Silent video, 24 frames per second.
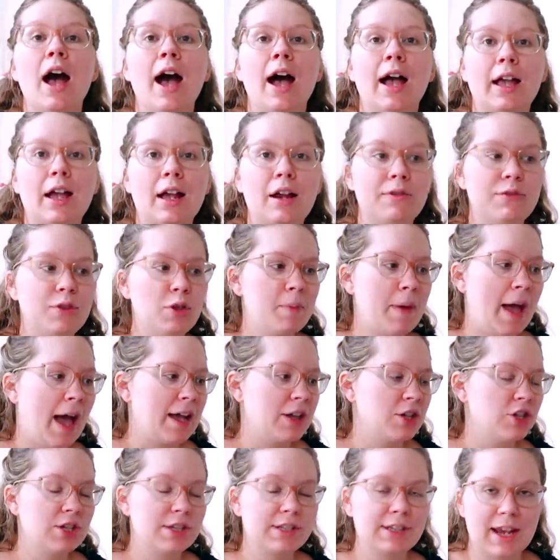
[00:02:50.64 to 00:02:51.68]
I got a few
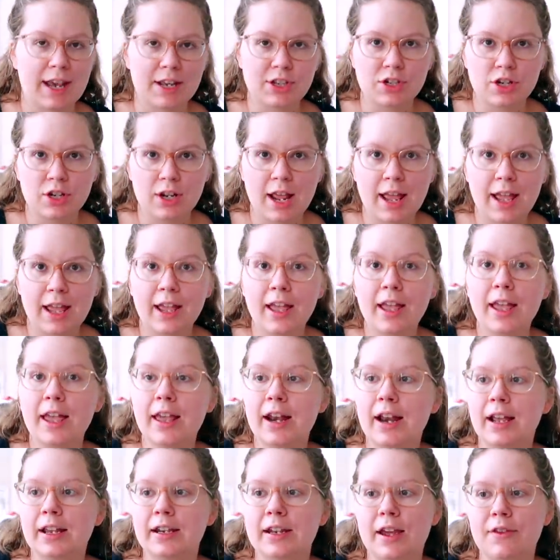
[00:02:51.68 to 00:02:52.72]
packages yesterday
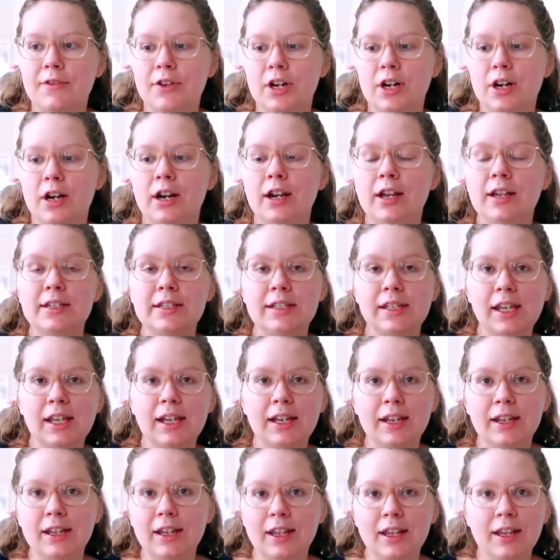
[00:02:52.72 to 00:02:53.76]
and I never
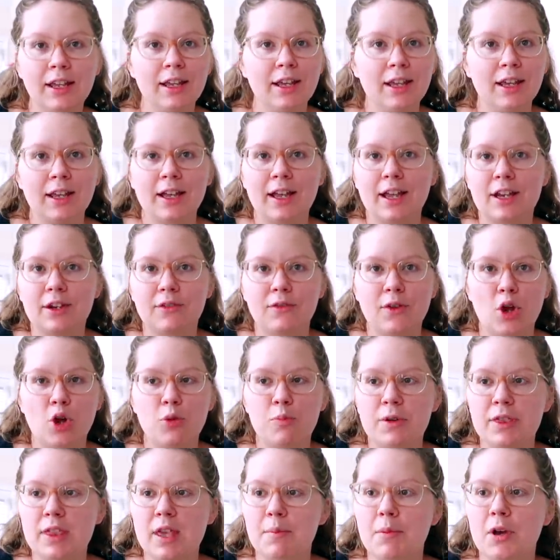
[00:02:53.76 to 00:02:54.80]
did kind of
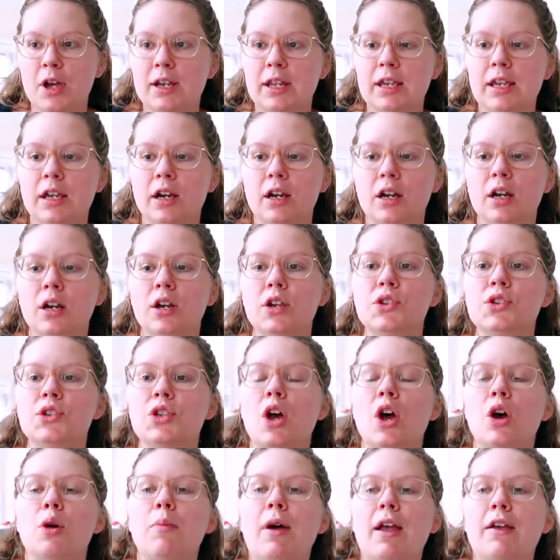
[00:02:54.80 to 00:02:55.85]
open them on here.
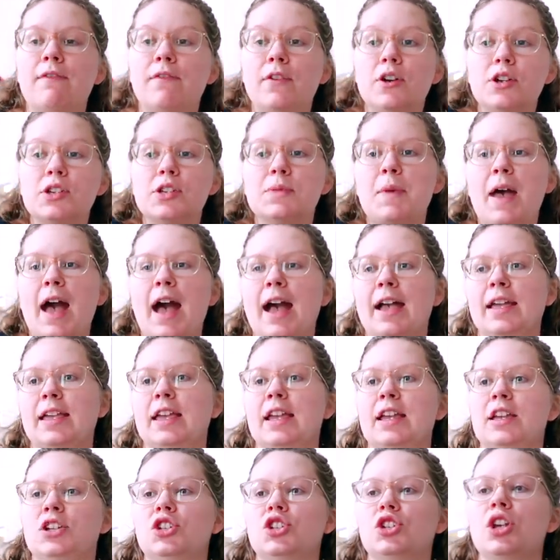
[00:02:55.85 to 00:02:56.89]
So my first
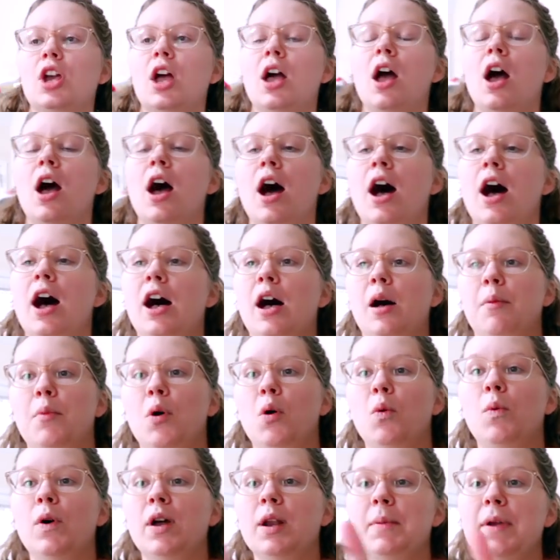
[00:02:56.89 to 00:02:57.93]
package, um,
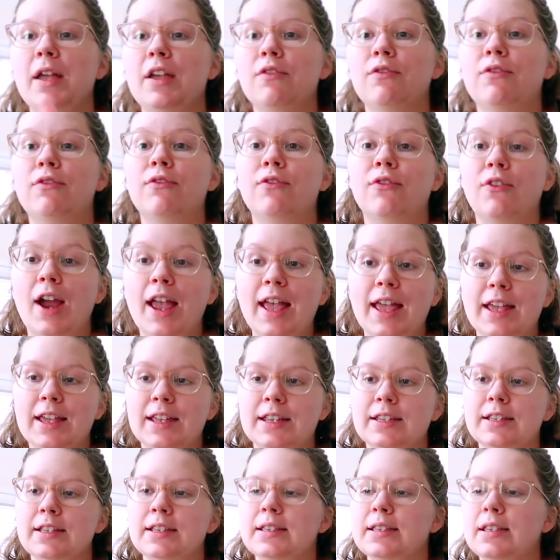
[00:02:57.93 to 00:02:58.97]
one of my
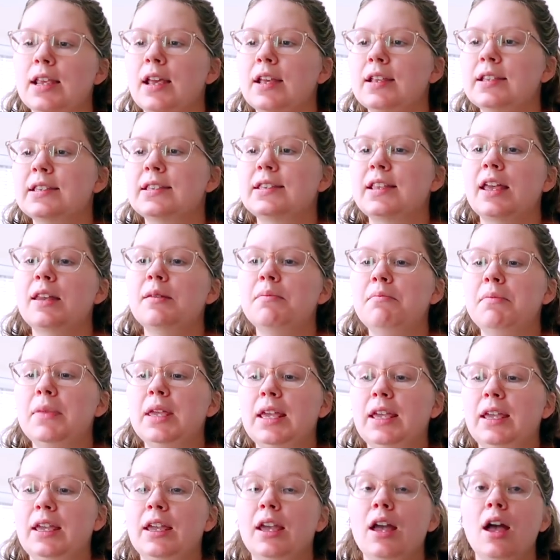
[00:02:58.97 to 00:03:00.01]
friends sent
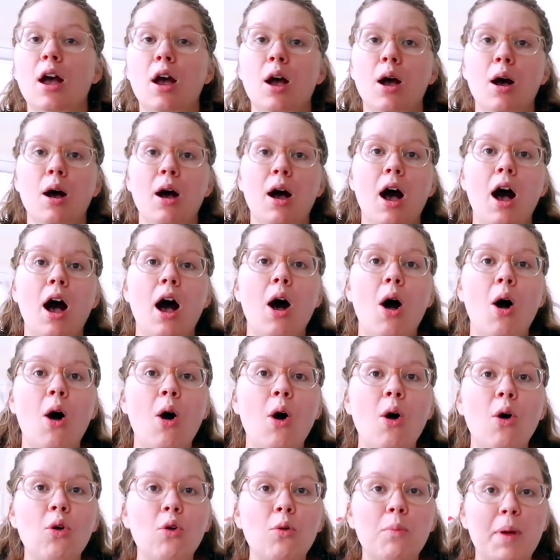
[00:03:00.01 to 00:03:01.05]
me a
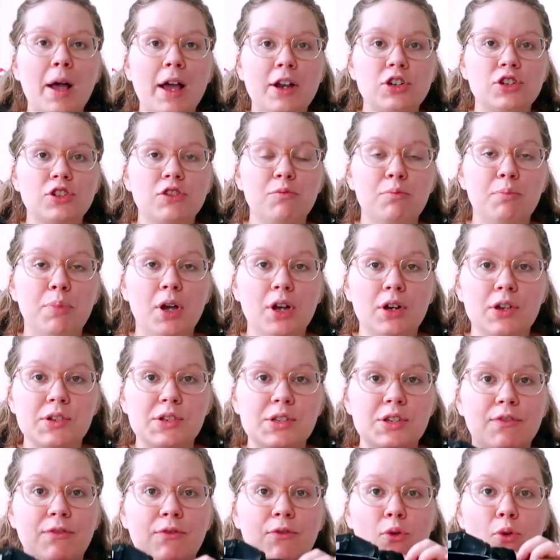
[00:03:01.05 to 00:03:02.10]
whole bunch of
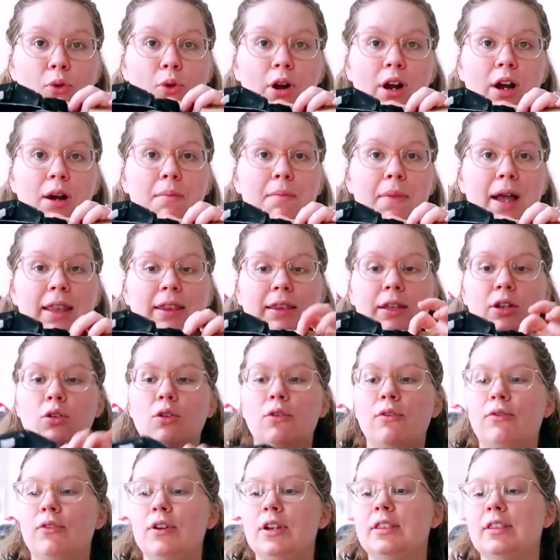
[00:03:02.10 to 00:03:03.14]
books for my Little
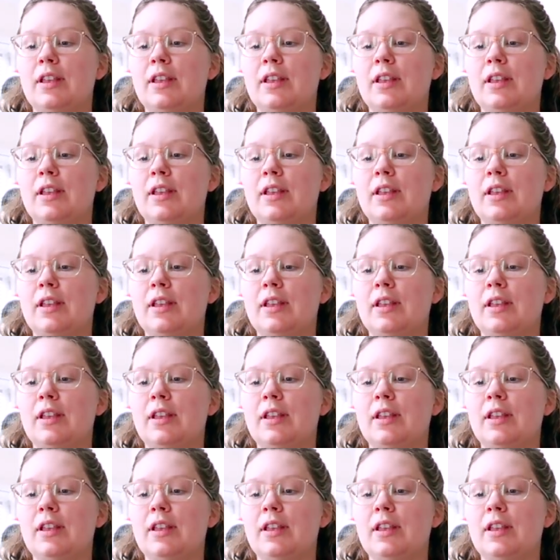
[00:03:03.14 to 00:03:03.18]
Free